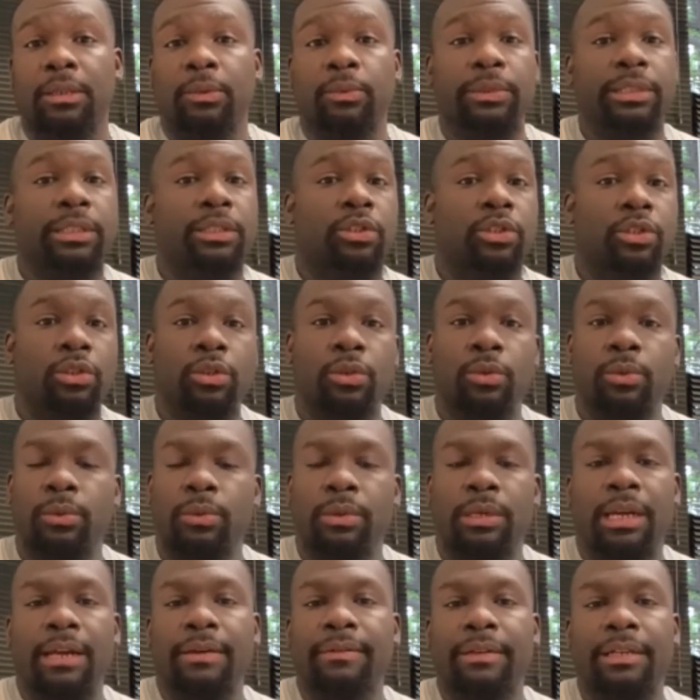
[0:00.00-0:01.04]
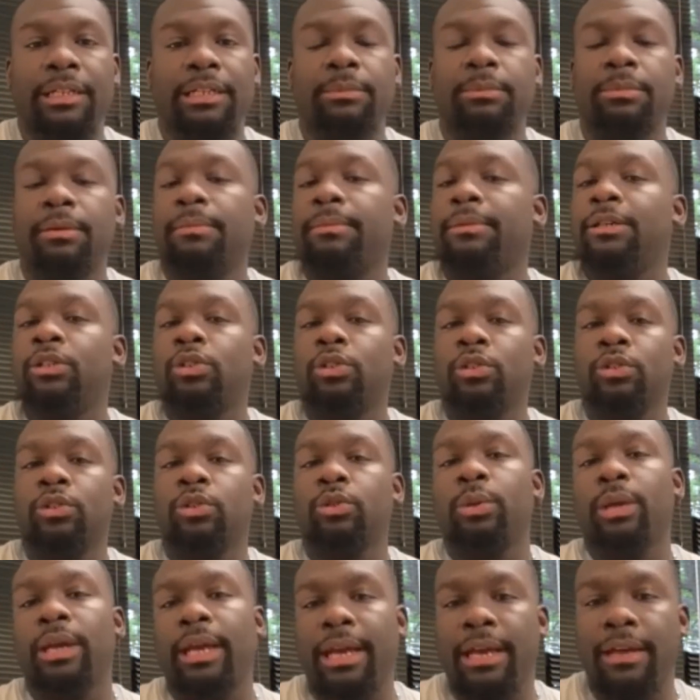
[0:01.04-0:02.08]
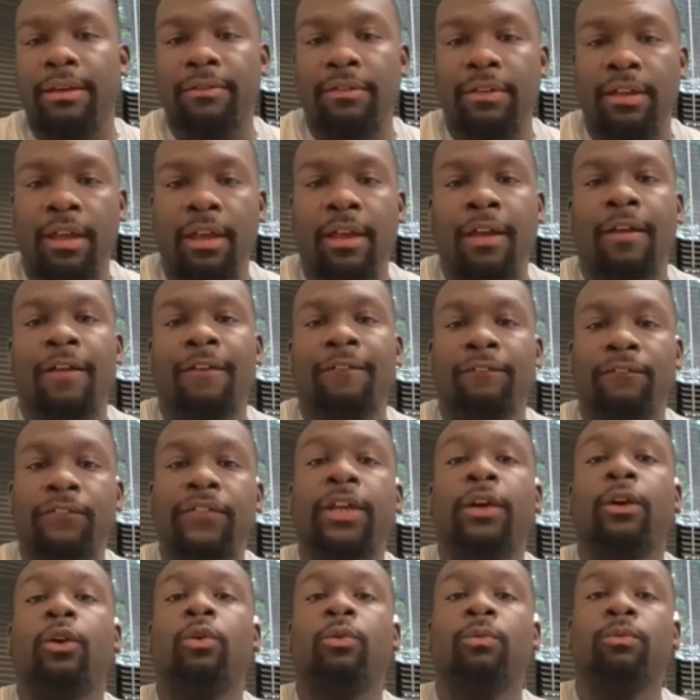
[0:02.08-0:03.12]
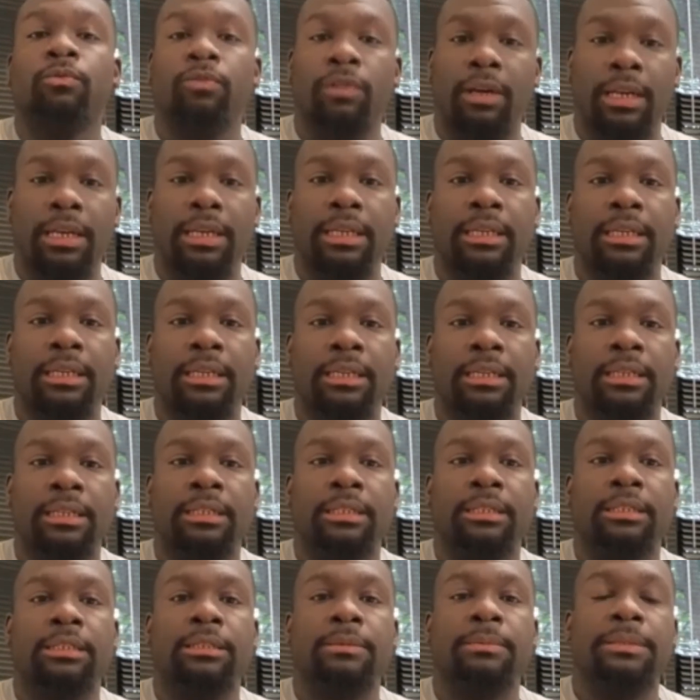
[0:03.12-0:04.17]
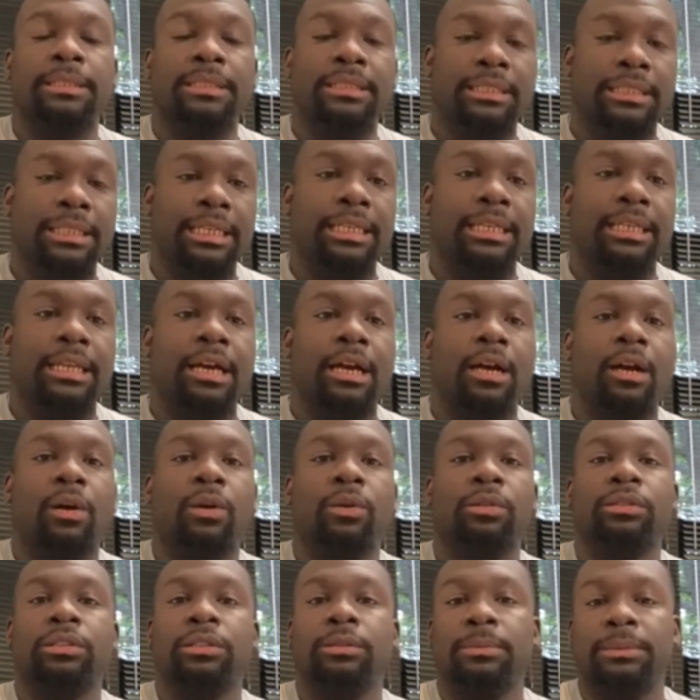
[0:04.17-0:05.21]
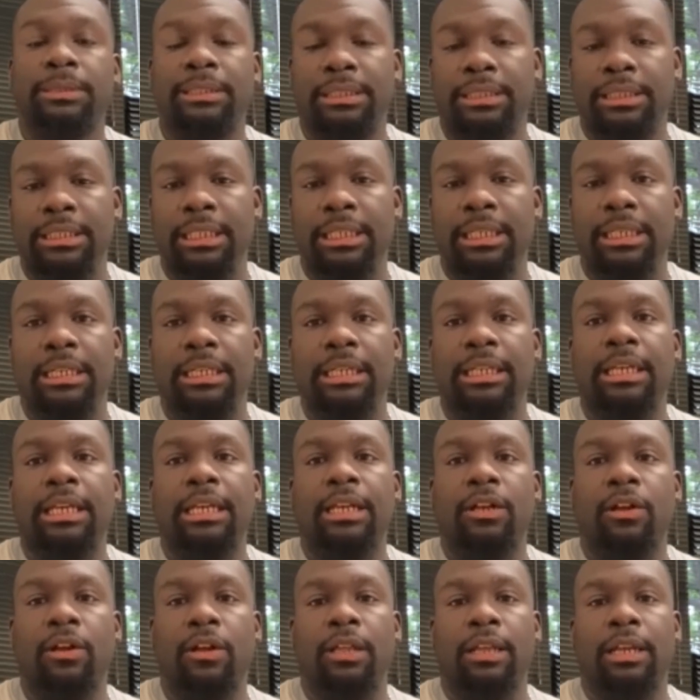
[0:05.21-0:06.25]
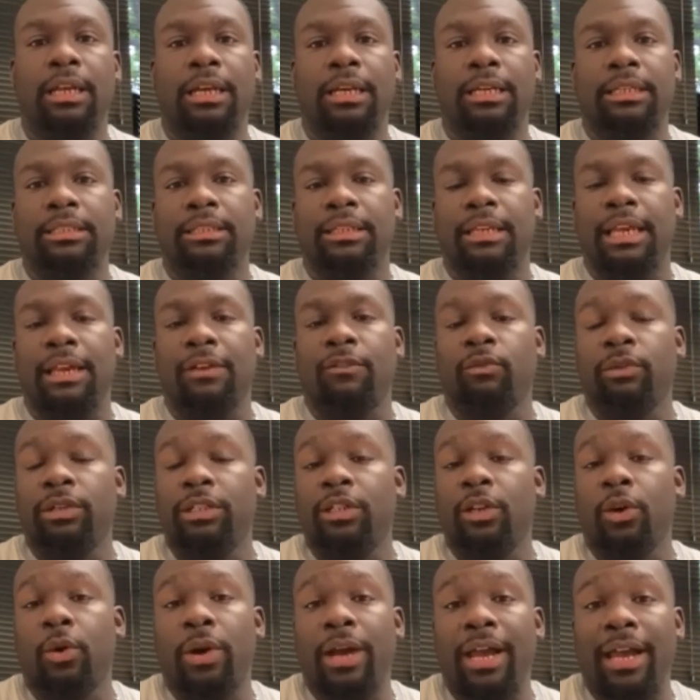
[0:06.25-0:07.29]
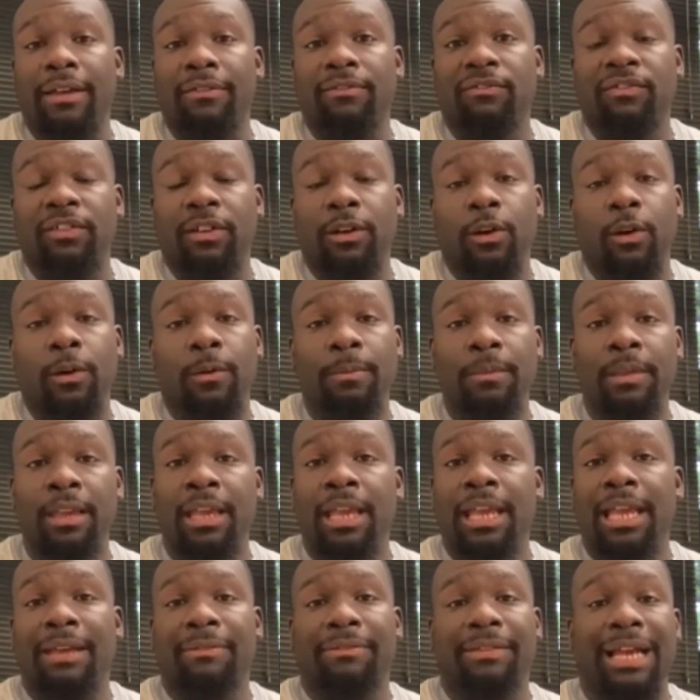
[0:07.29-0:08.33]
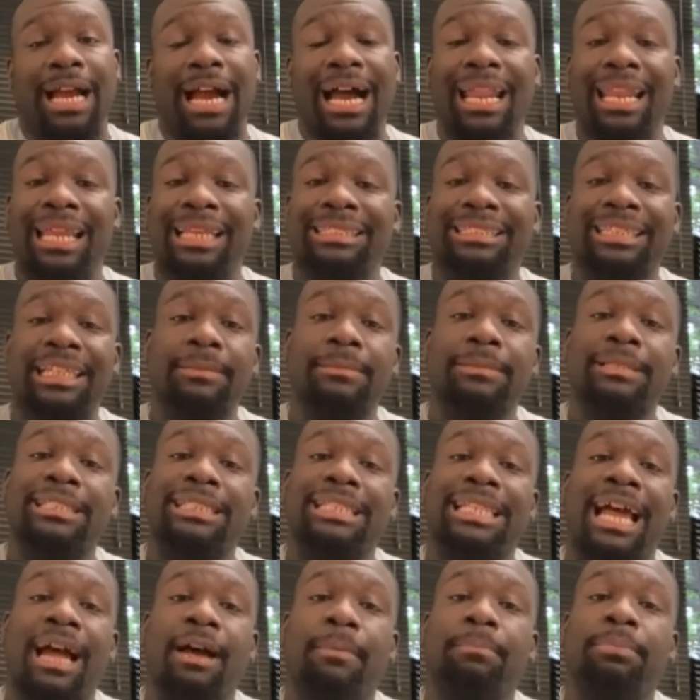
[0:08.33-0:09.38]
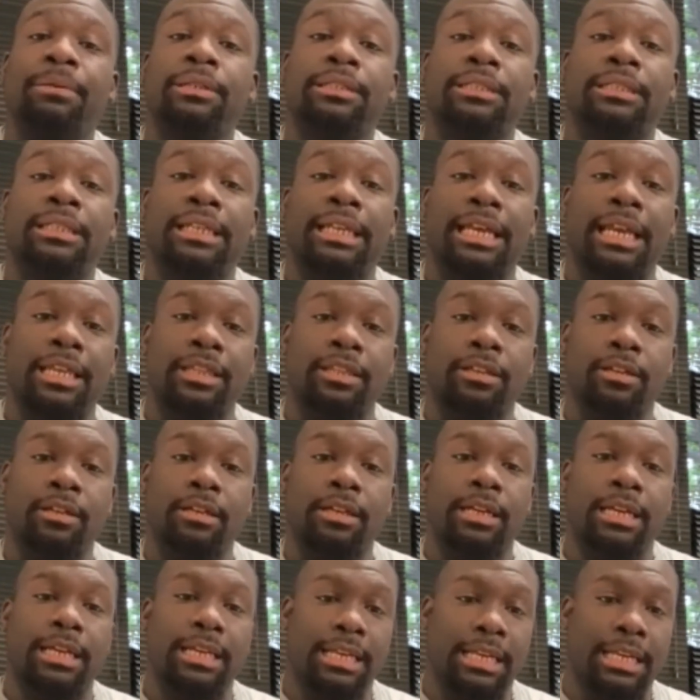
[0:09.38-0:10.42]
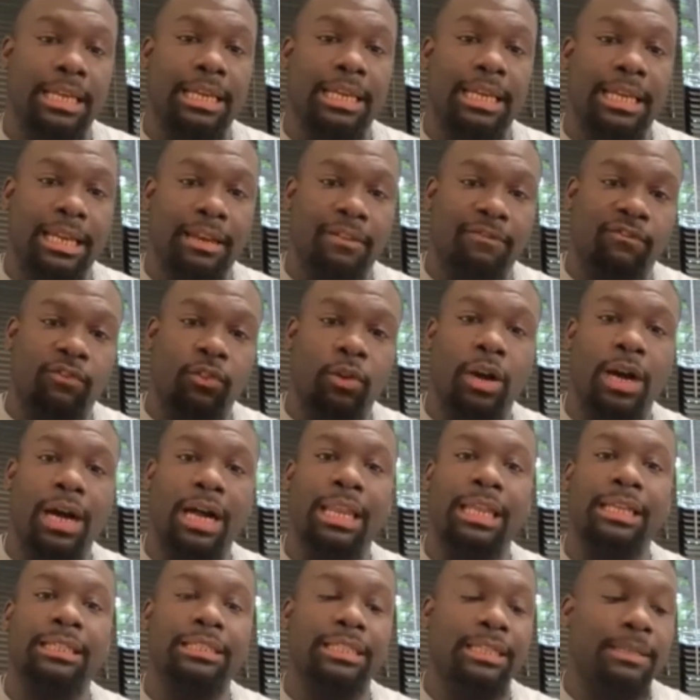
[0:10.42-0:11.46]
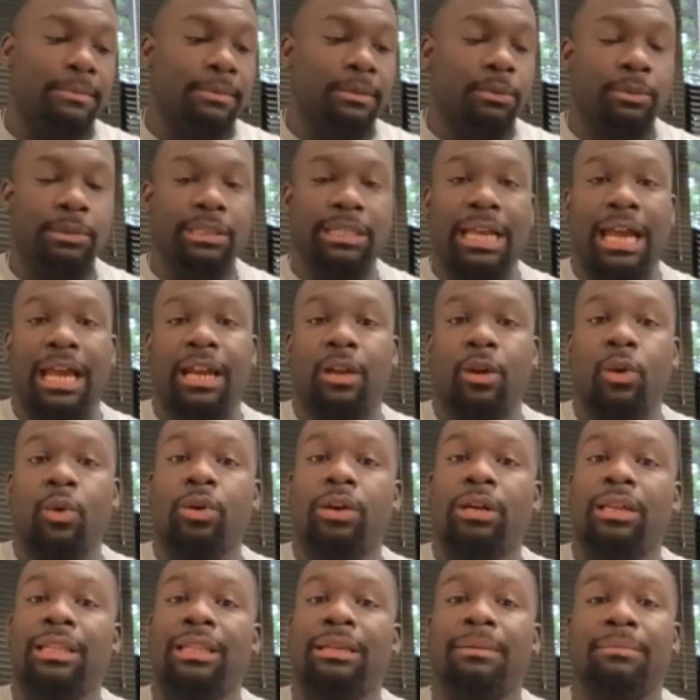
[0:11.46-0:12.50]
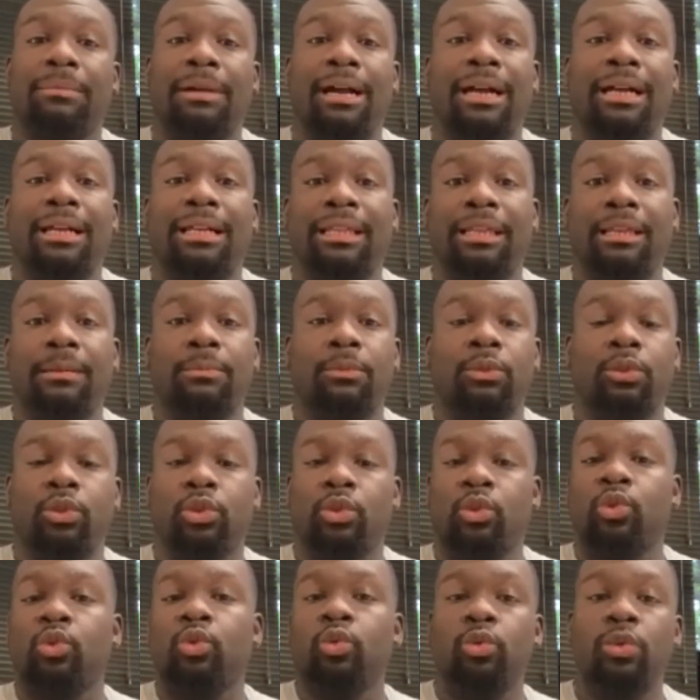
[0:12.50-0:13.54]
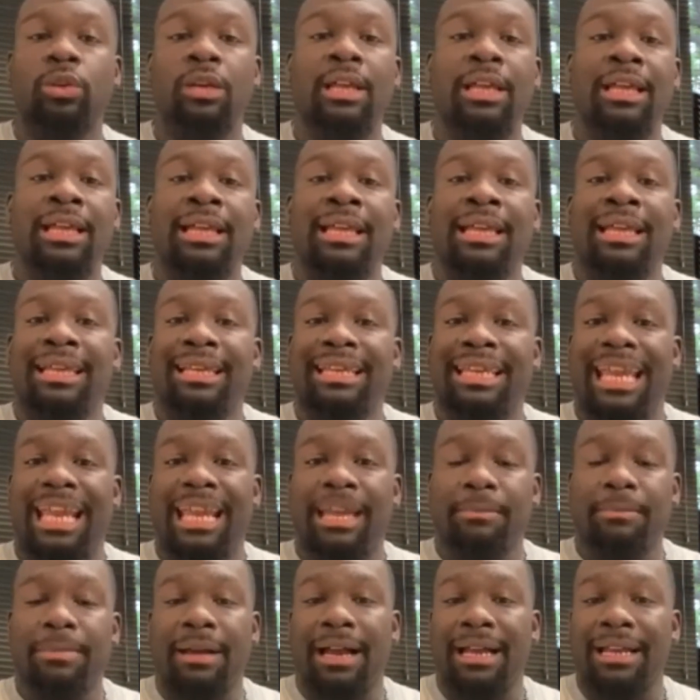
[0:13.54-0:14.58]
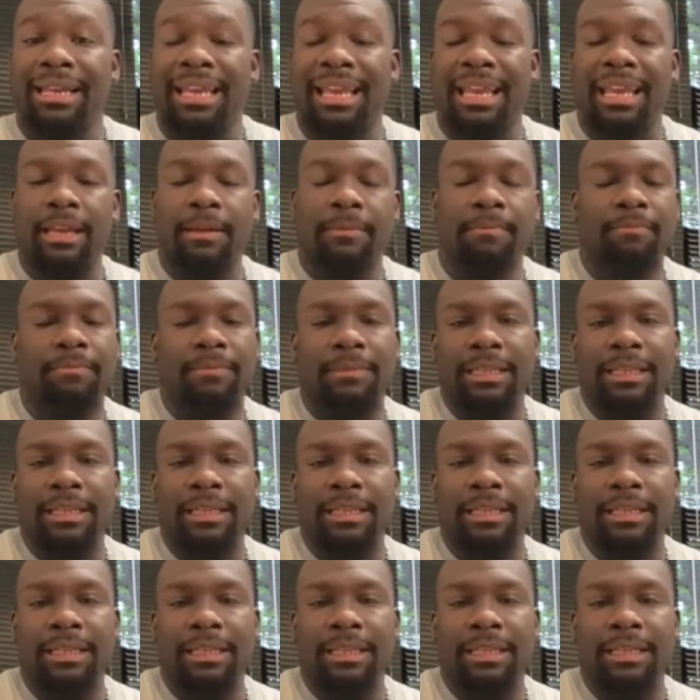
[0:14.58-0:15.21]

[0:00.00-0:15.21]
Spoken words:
week 2, whenever it is, but make sure you have film ready to be sent out, to be seen, and all of that. Because if we don't have film, if your highlight tape is not put together in a full highlight tape, we got to go clip by clip or school game by game,